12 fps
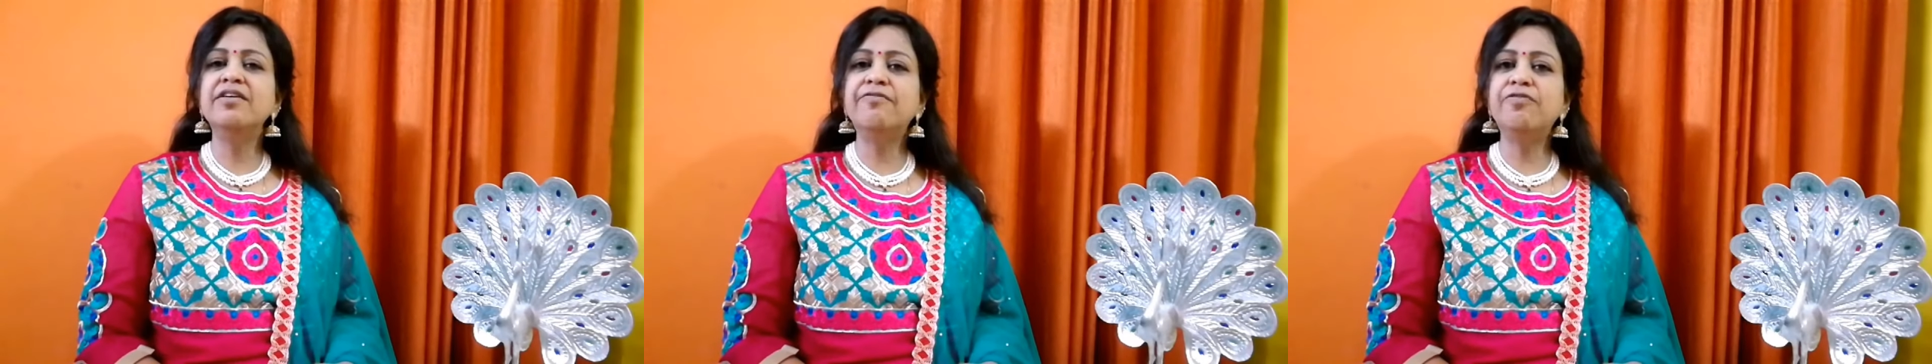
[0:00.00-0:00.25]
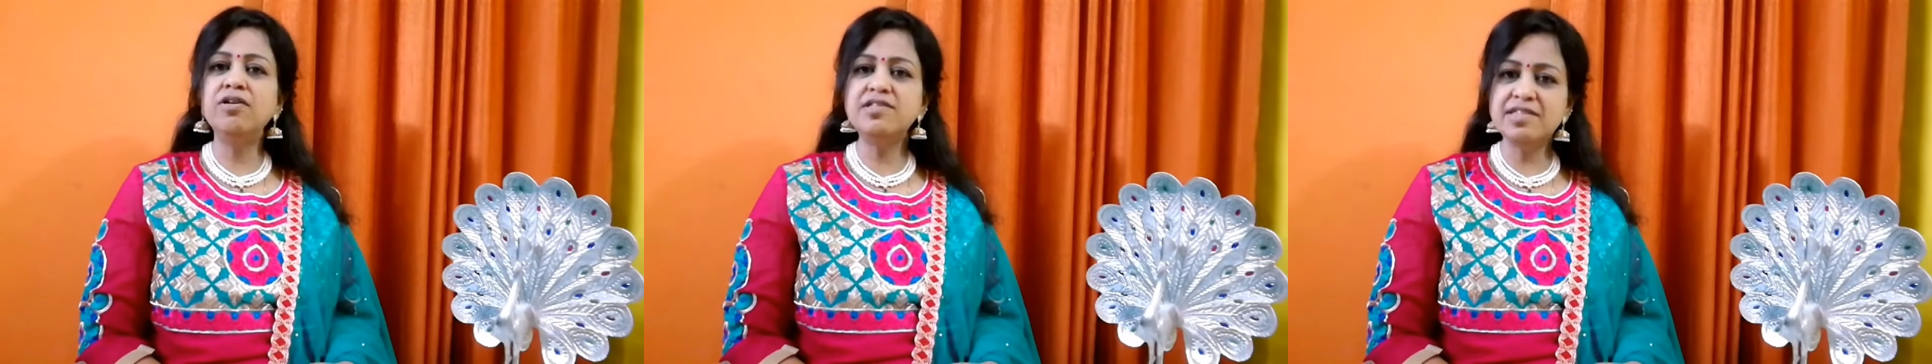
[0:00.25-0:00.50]

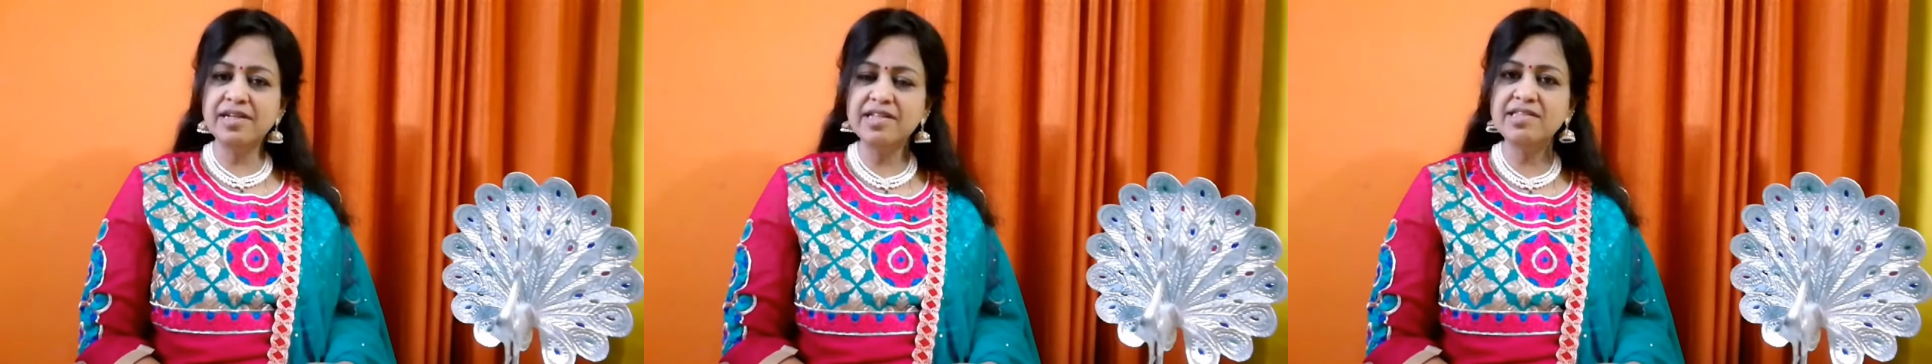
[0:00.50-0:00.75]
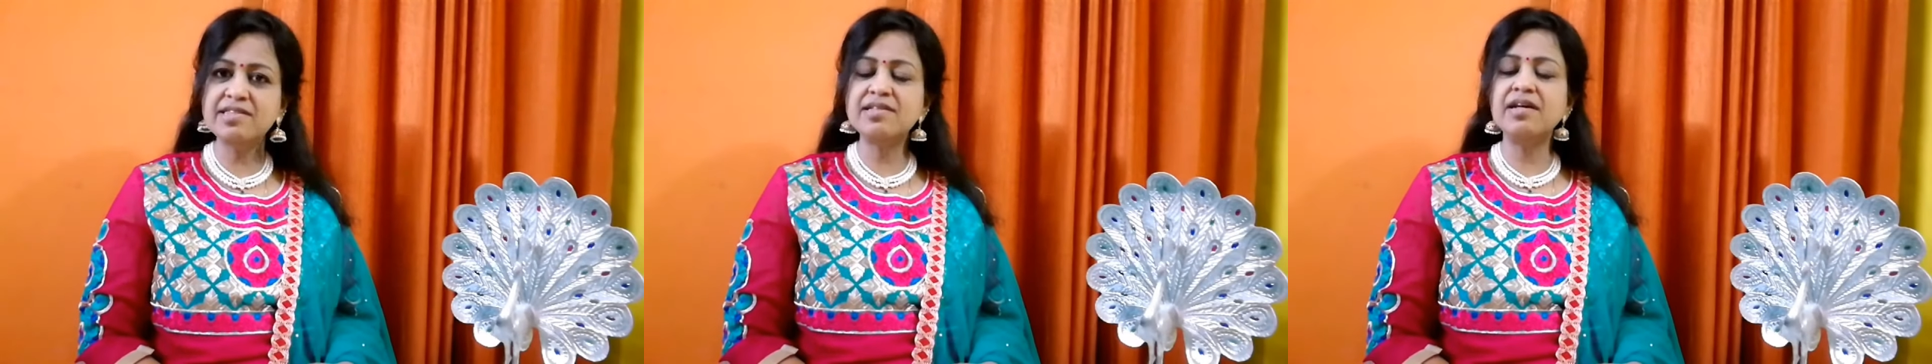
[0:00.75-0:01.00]
the false
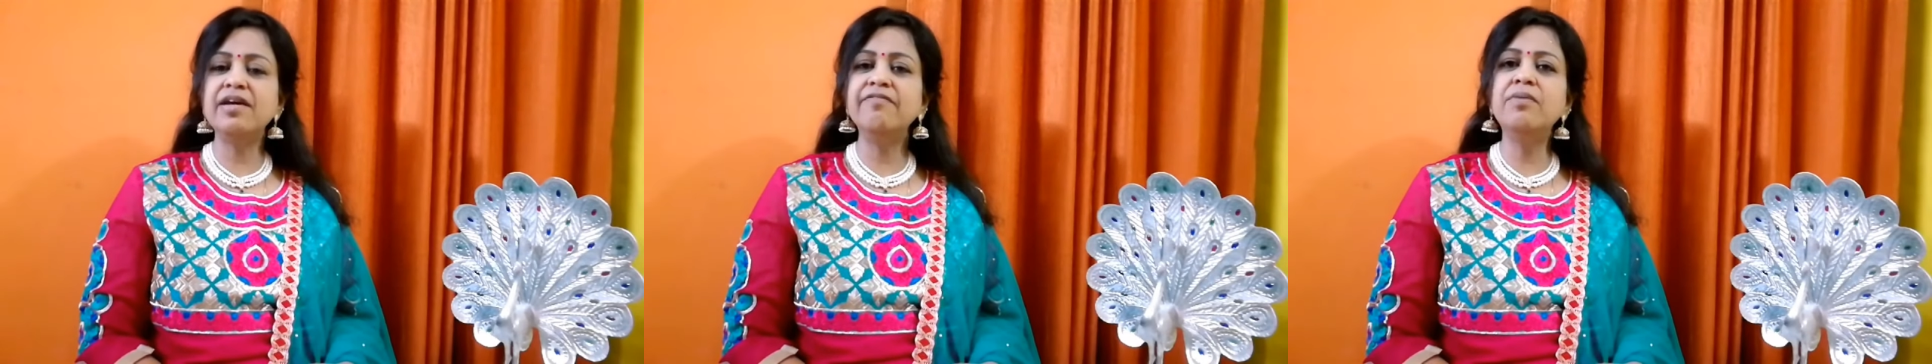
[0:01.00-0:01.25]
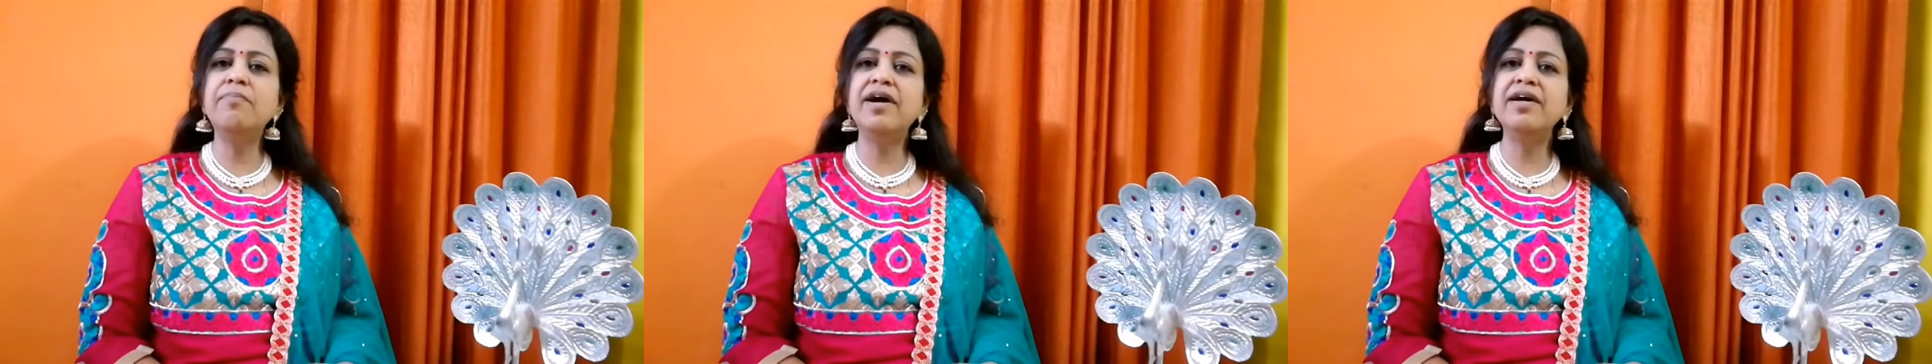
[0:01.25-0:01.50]
things
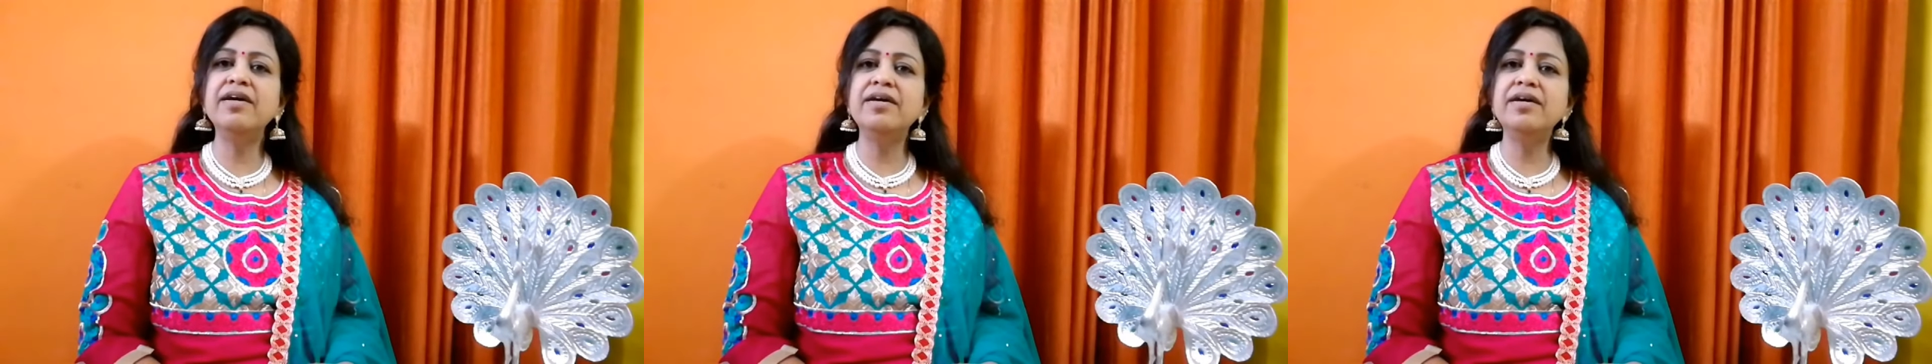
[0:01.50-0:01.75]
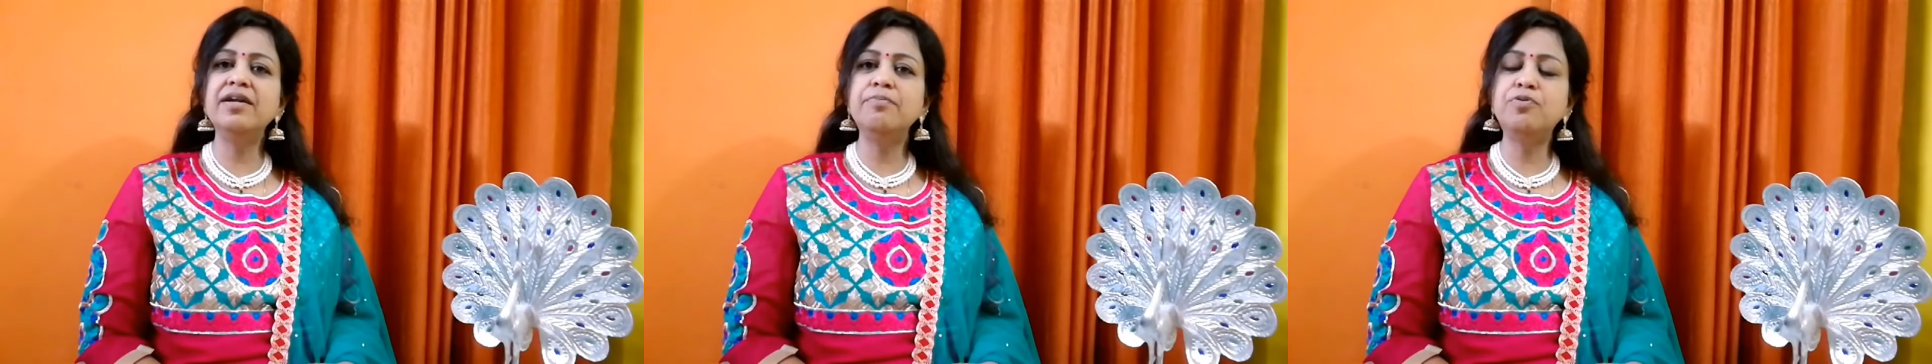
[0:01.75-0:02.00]
given
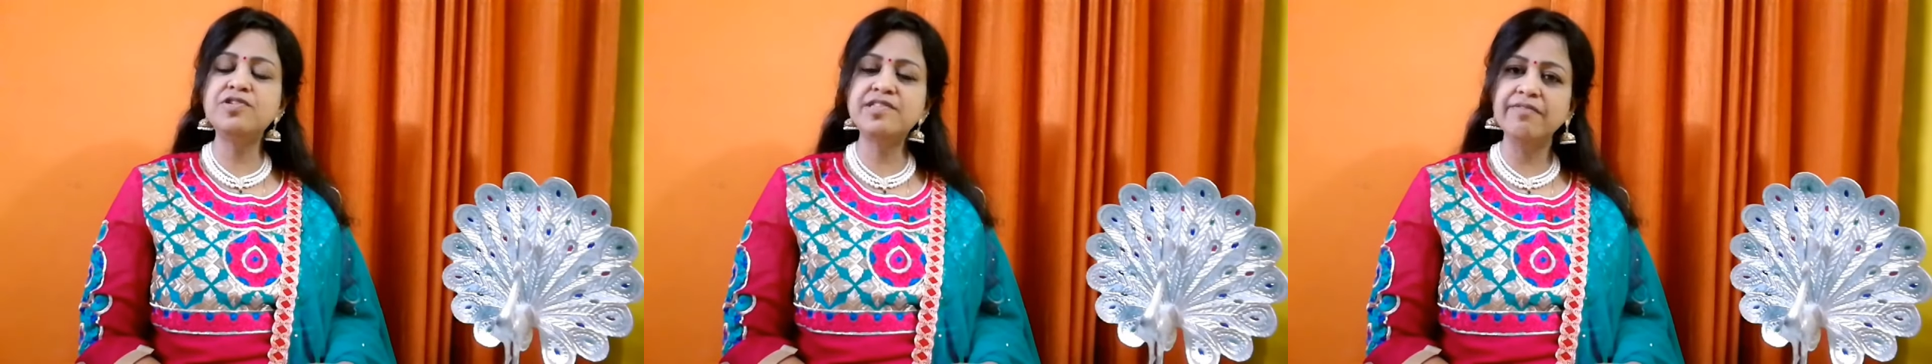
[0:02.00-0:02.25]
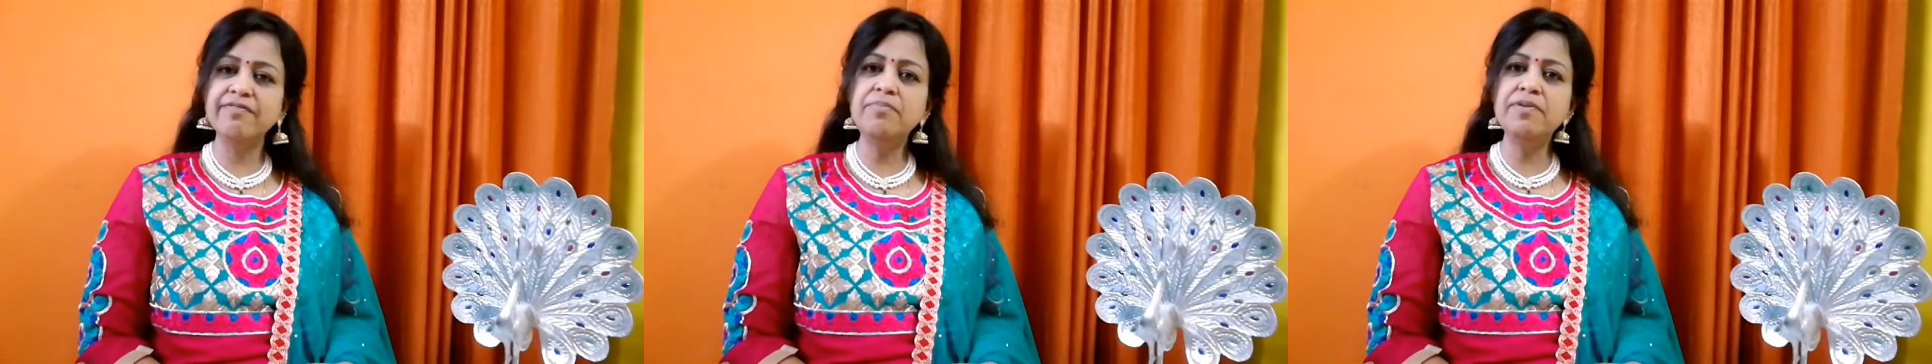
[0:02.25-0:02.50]
by
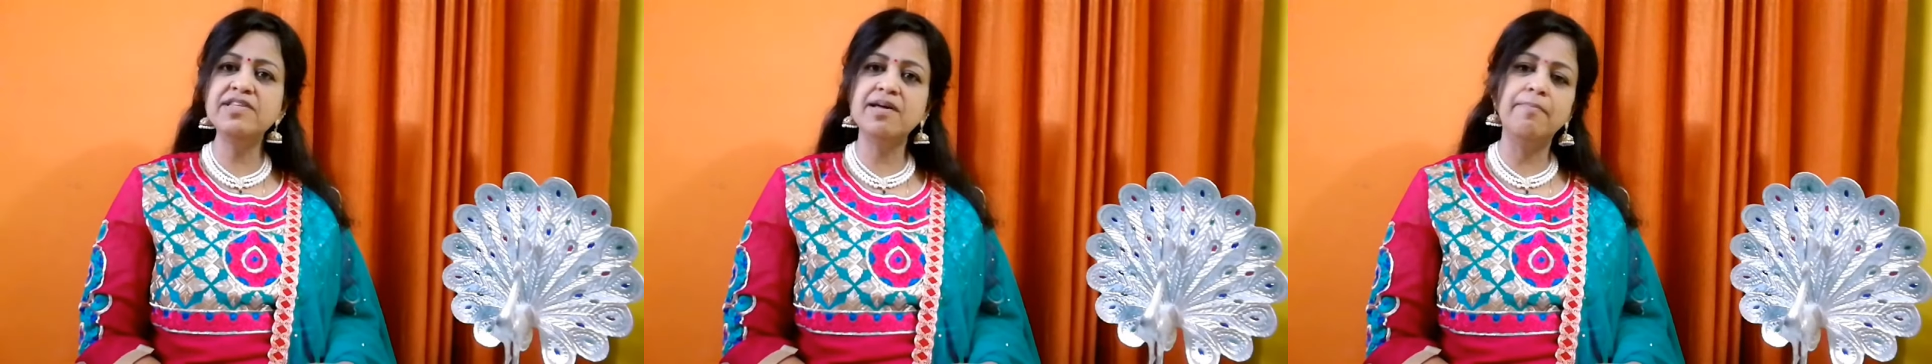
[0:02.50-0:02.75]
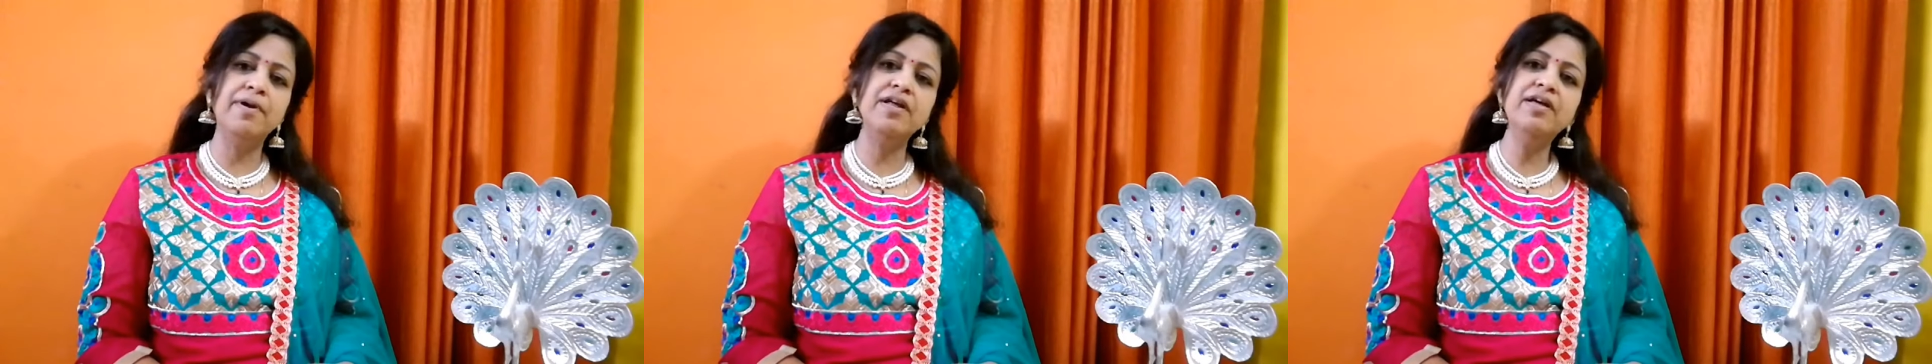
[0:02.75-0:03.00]
inputs given by
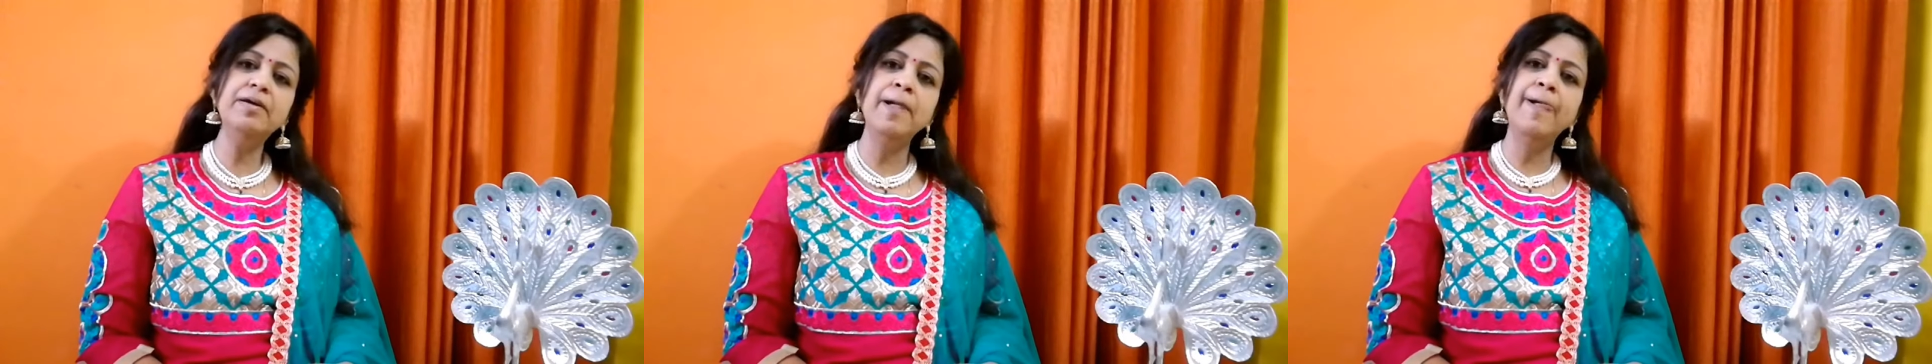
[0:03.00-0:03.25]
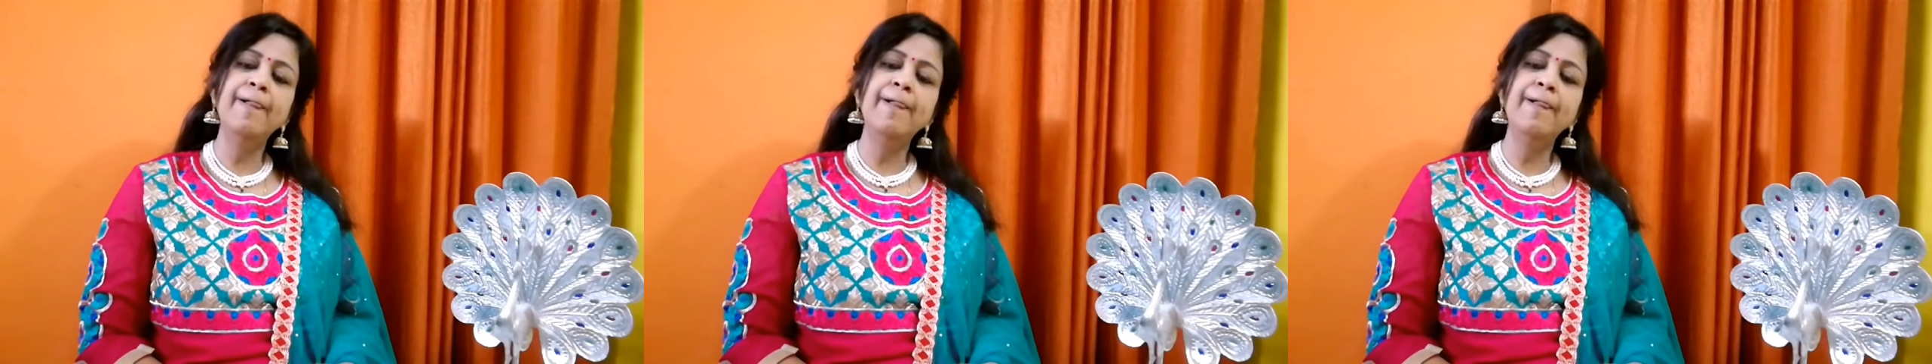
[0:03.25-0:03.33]
somebody.